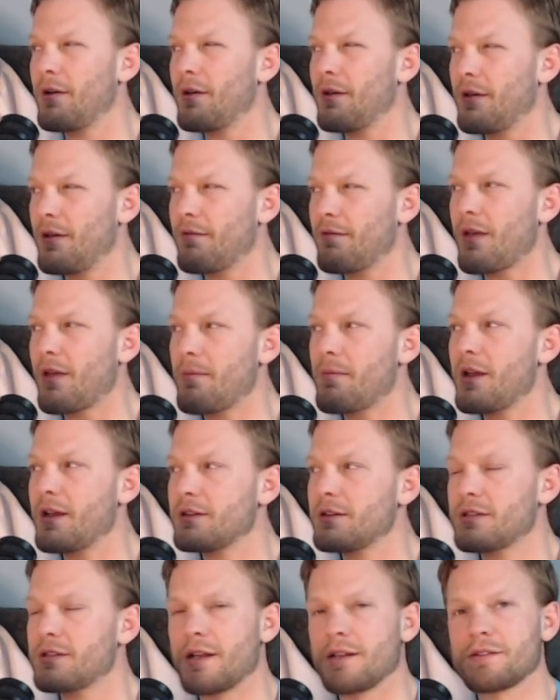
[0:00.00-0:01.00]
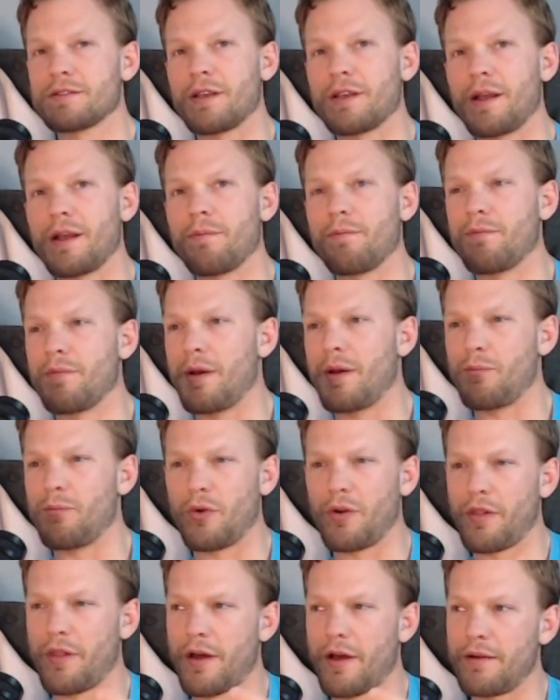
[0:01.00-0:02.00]
If that makes sense. Like I
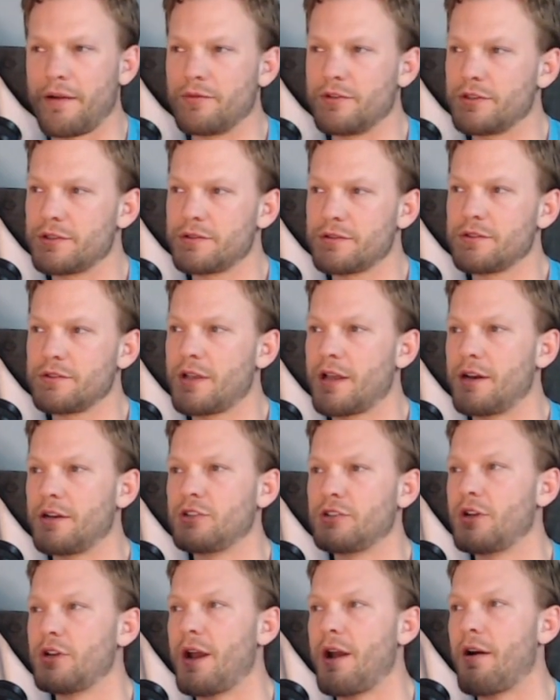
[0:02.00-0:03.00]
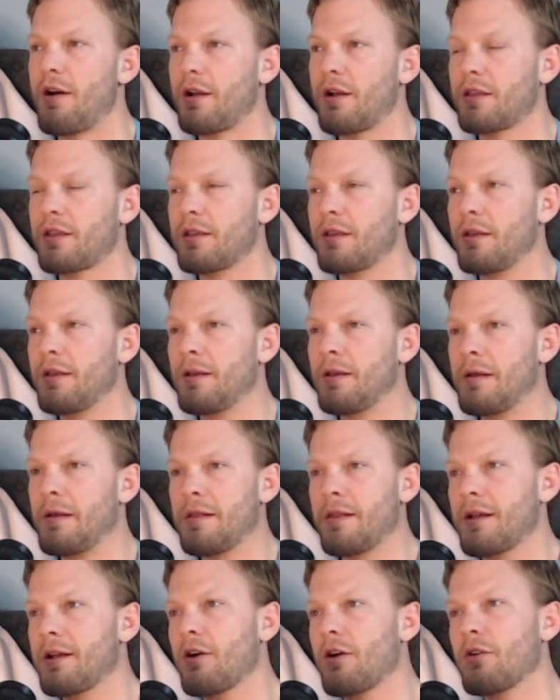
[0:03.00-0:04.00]
put a lot of just kind of generic,
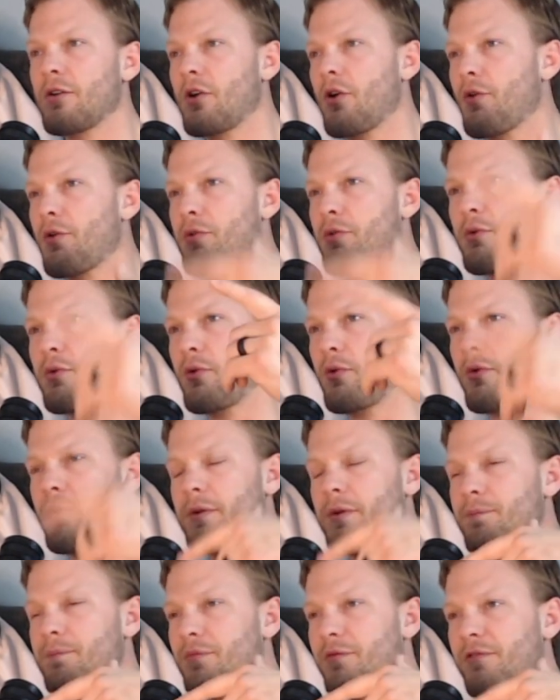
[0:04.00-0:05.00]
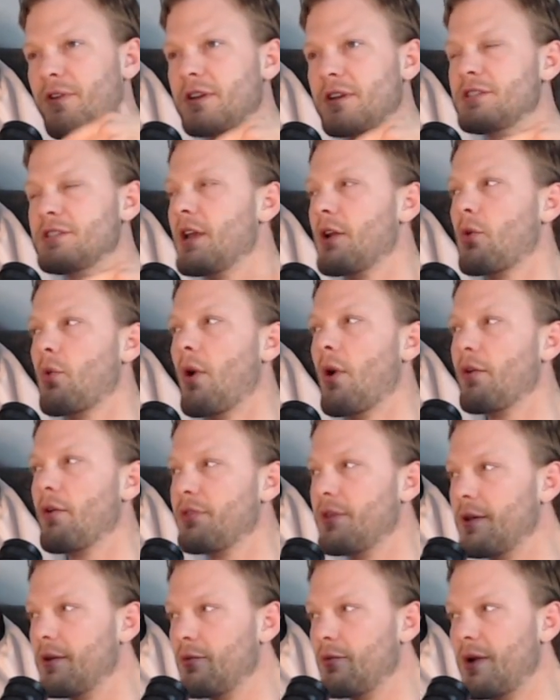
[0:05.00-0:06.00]
like I'll go through, and if I see a quote
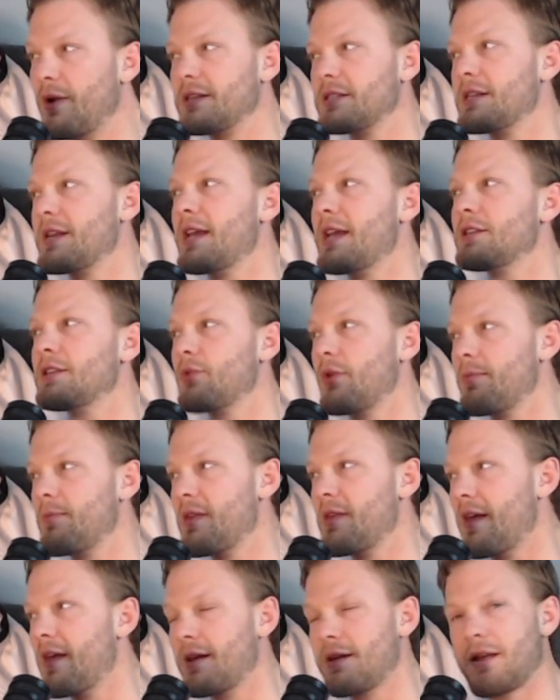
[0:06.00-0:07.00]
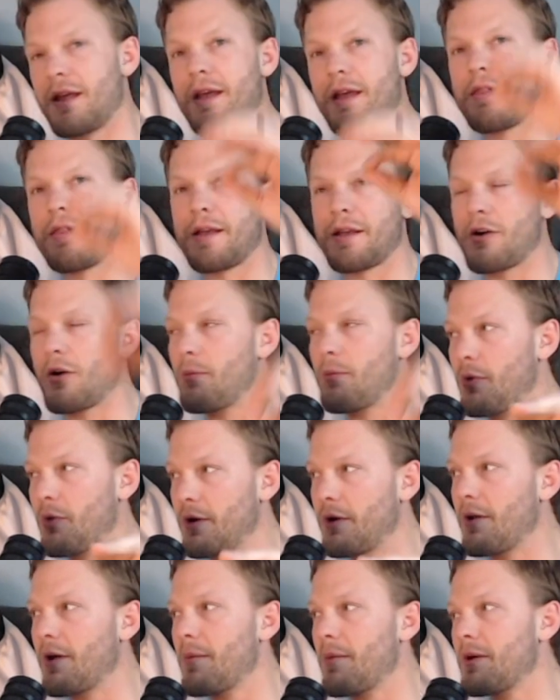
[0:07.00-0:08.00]
that resonates with me that day, like I'll put
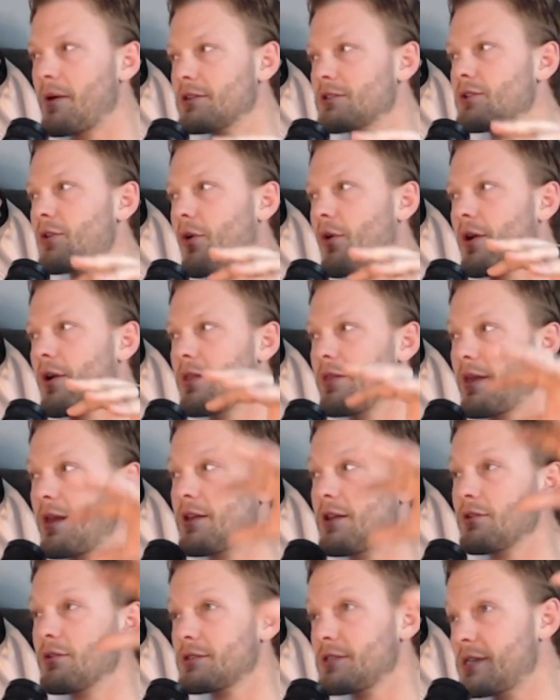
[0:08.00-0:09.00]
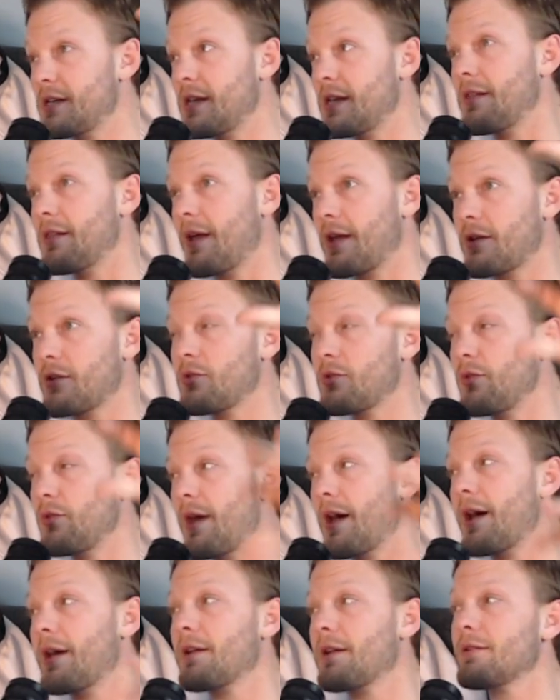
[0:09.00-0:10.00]
it on my story, and then you'll see like who
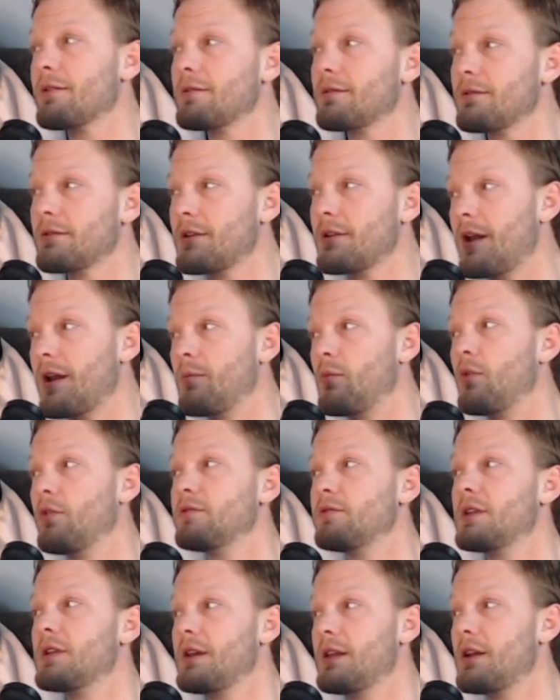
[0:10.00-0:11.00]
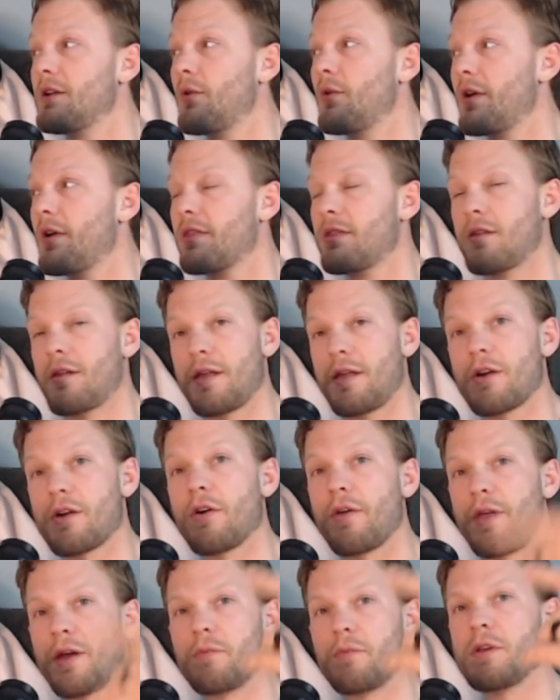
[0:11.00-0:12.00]
that kind of moves the needle with. And they're like,
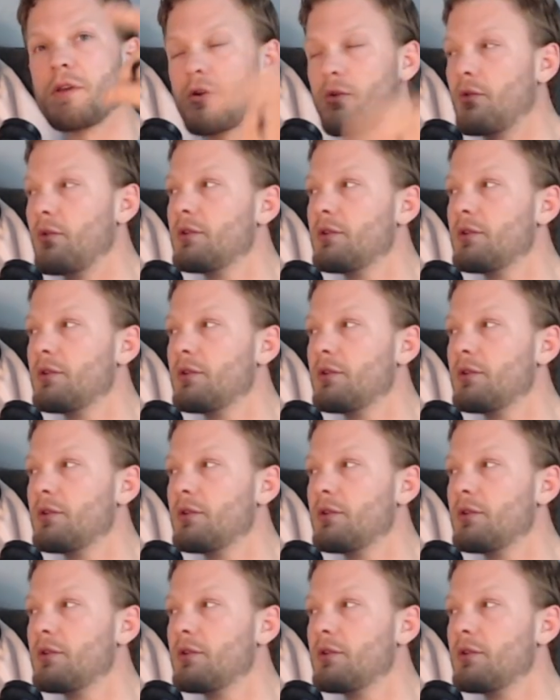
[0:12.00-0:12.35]
oh, that'd be cool.